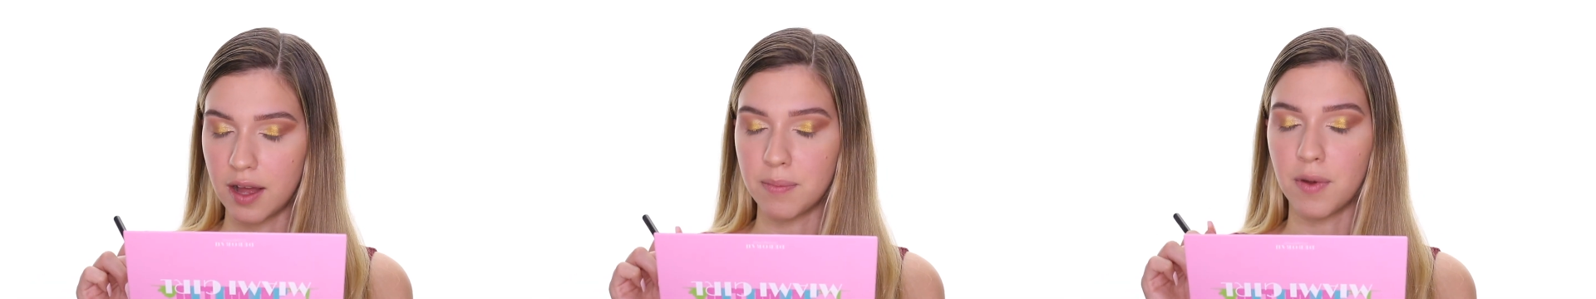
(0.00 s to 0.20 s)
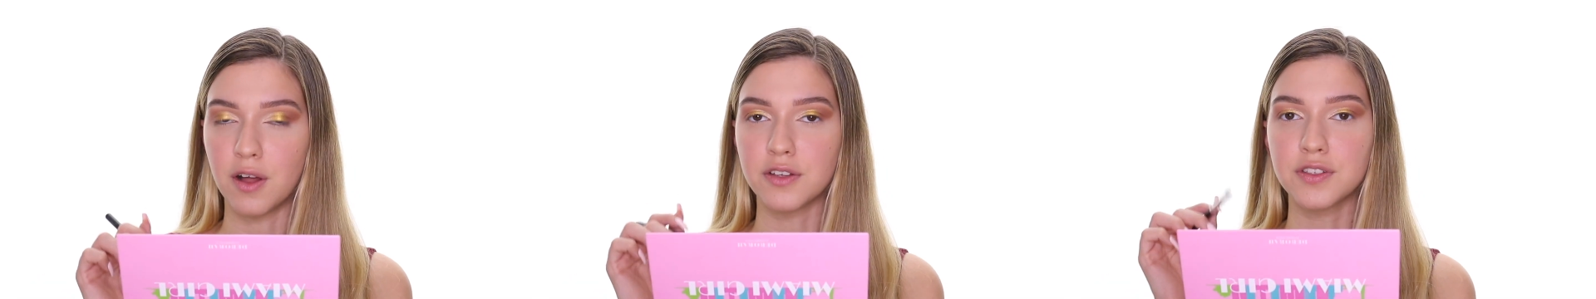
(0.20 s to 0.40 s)

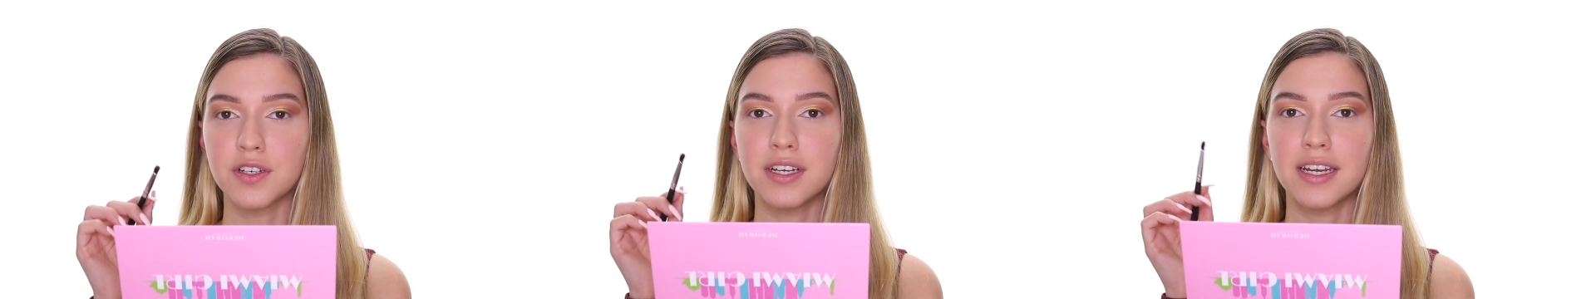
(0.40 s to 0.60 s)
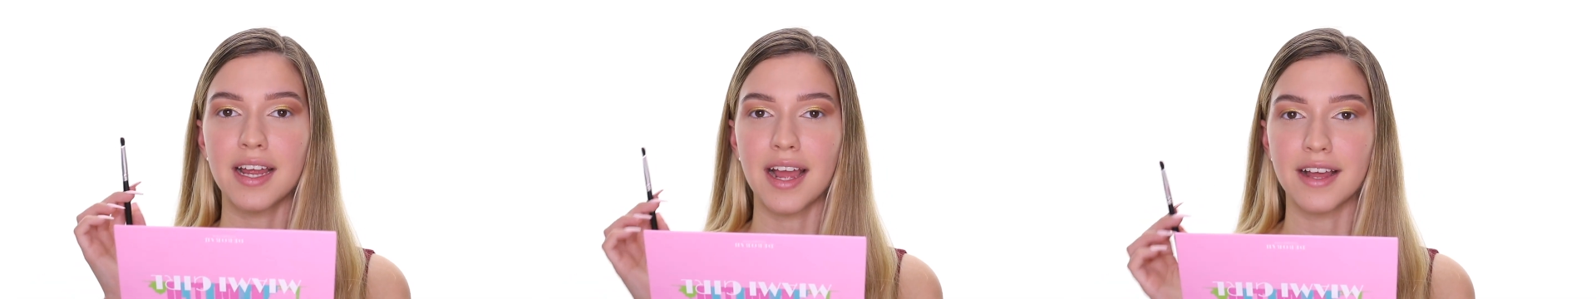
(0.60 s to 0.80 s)
I'm also
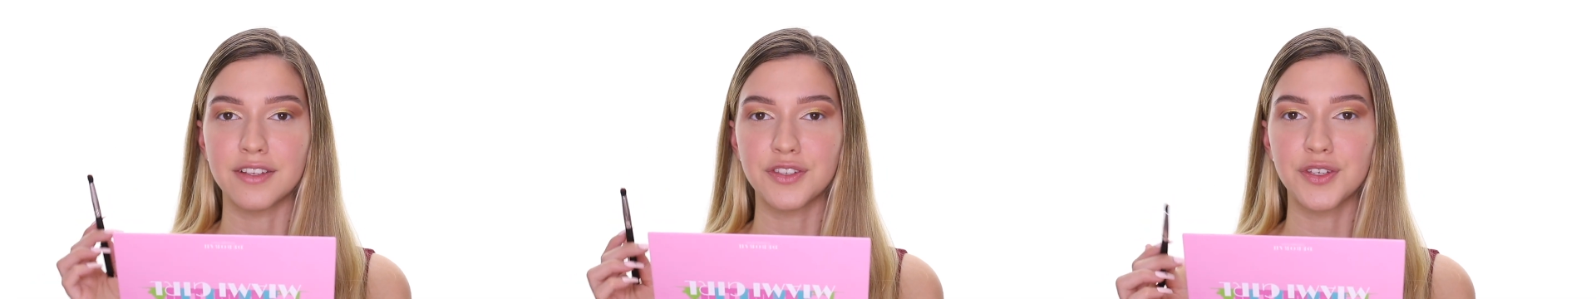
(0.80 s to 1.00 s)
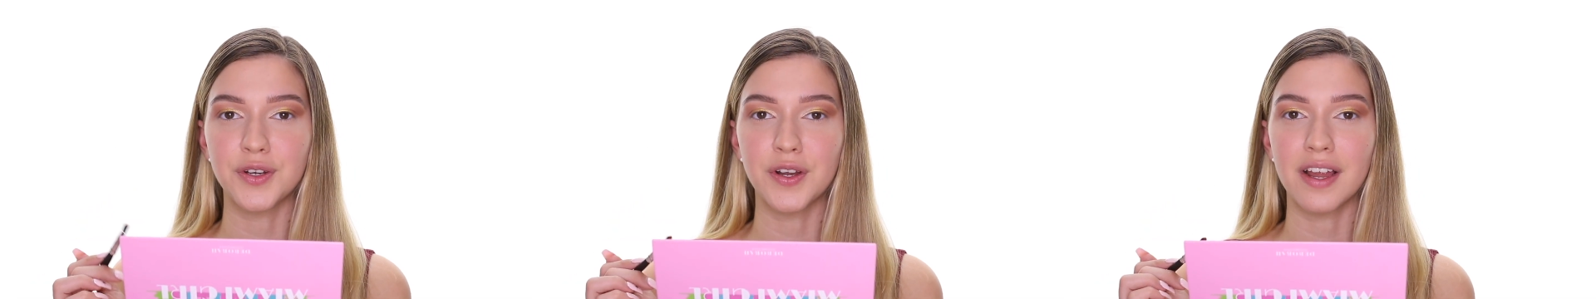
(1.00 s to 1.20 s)
going to
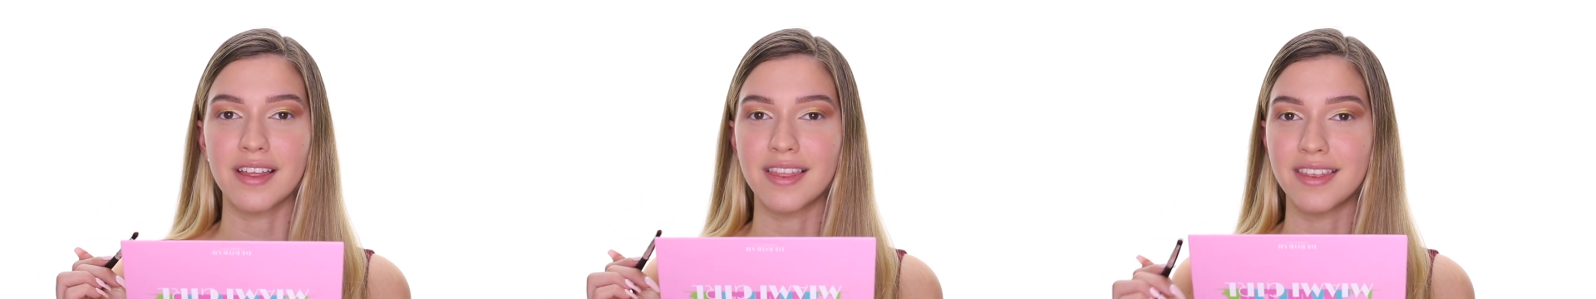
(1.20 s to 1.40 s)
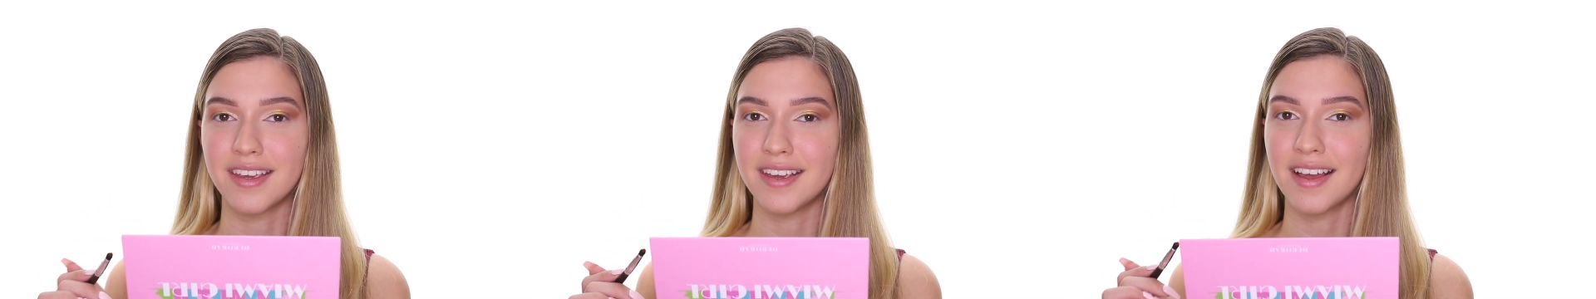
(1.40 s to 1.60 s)
answer
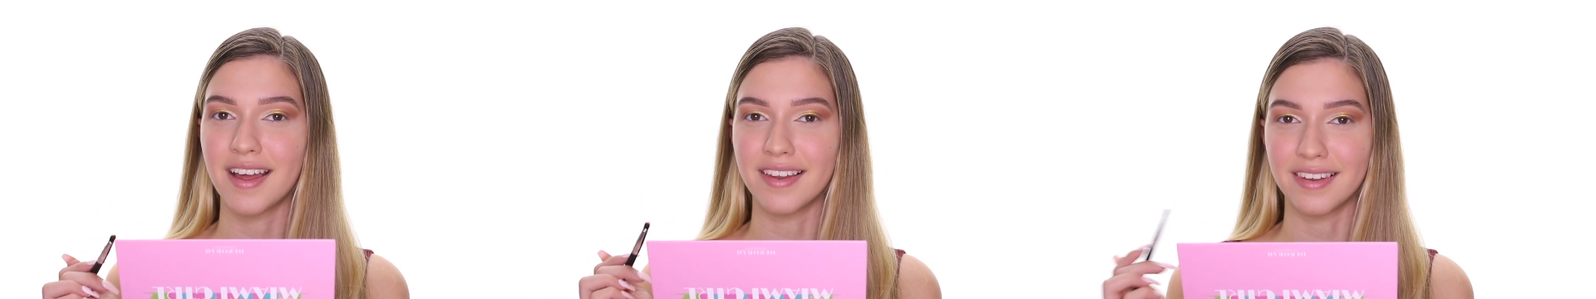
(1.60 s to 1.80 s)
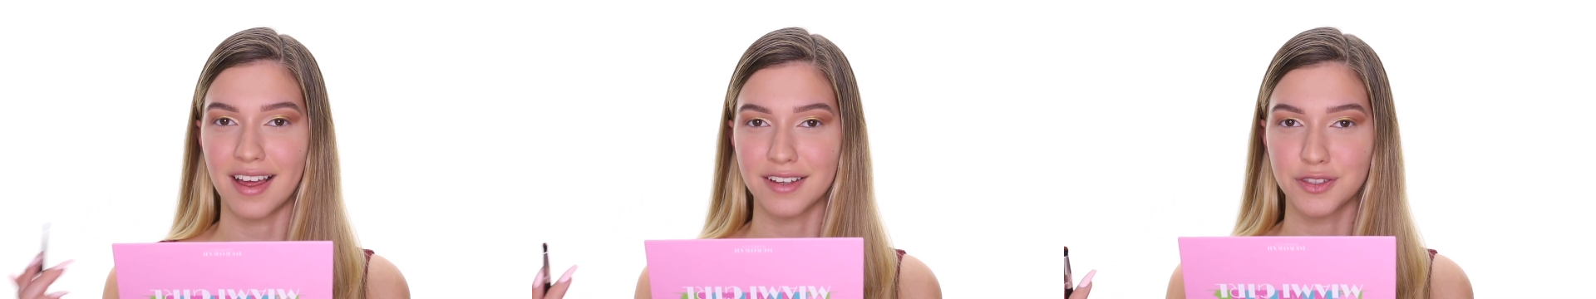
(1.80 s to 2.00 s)
the
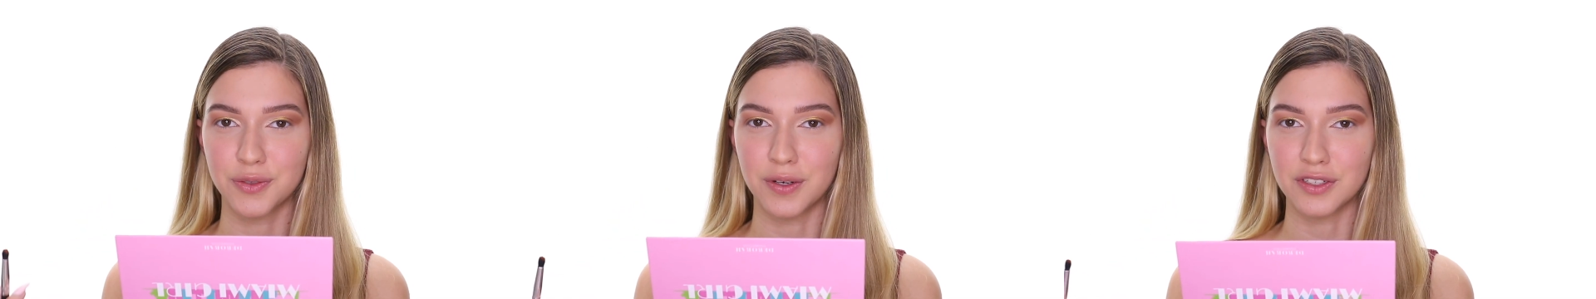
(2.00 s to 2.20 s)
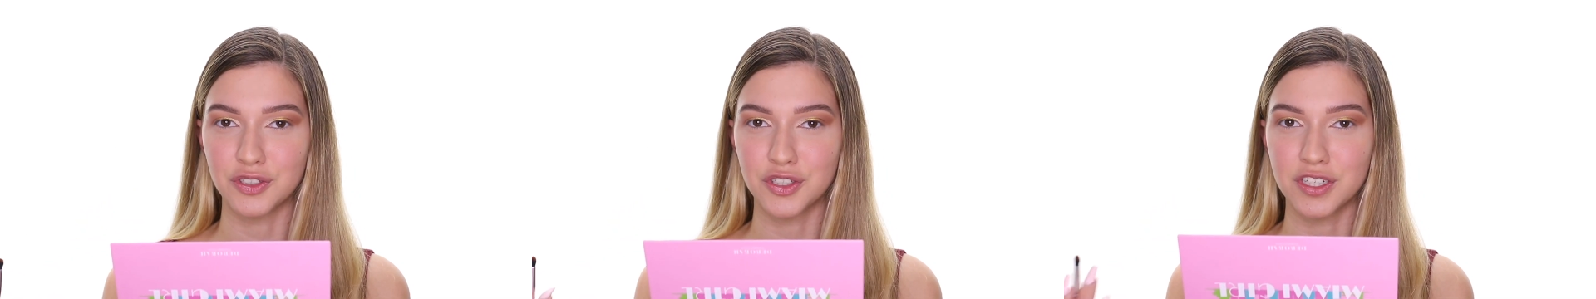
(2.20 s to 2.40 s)
last
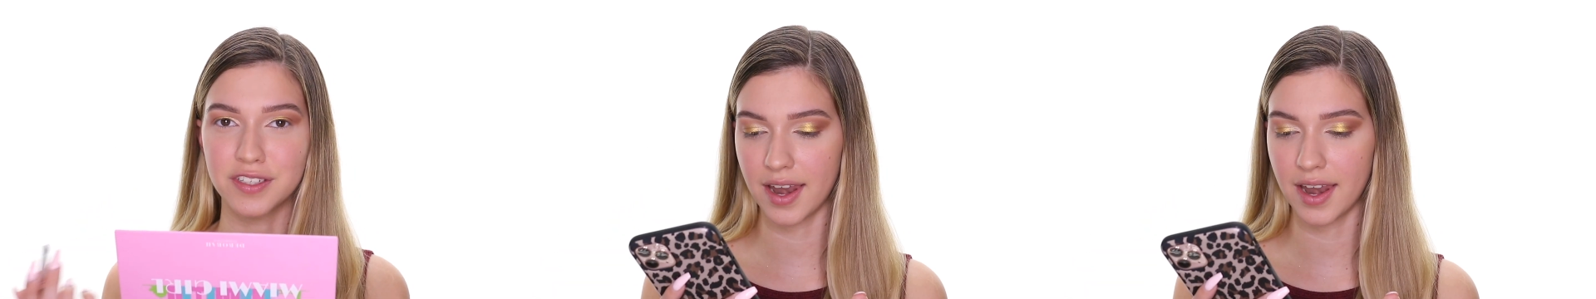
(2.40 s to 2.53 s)
question.